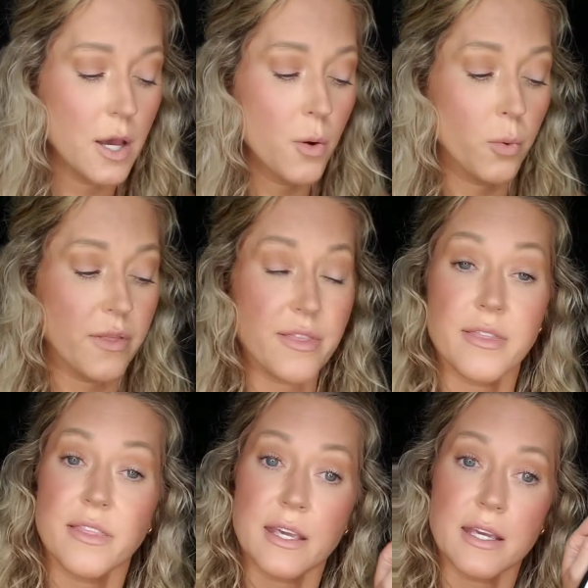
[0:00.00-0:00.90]
with
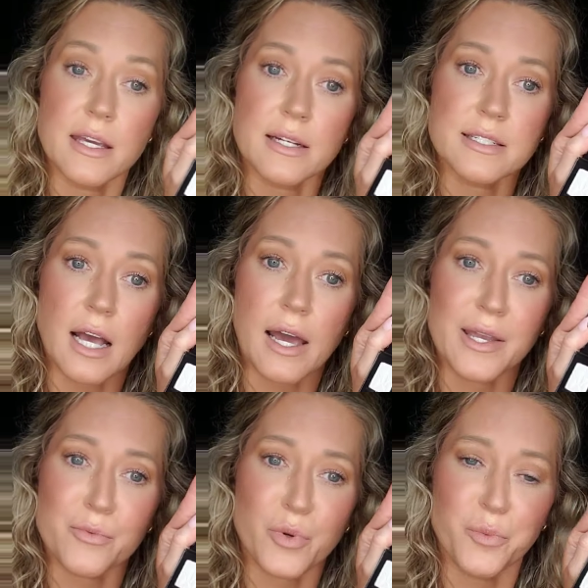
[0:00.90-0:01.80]
the
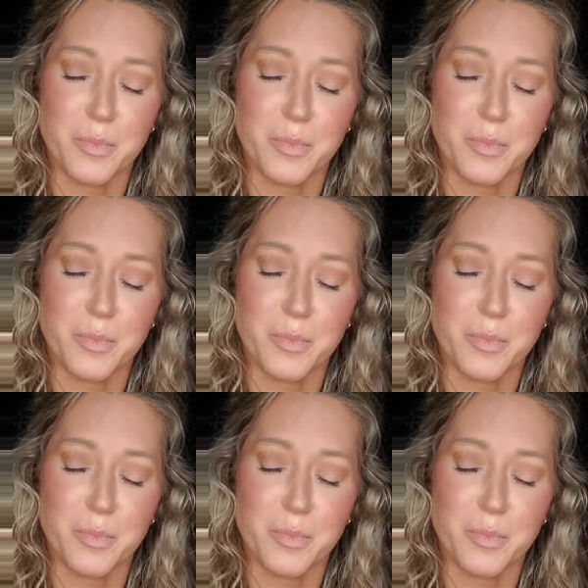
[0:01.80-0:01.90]
Diet Root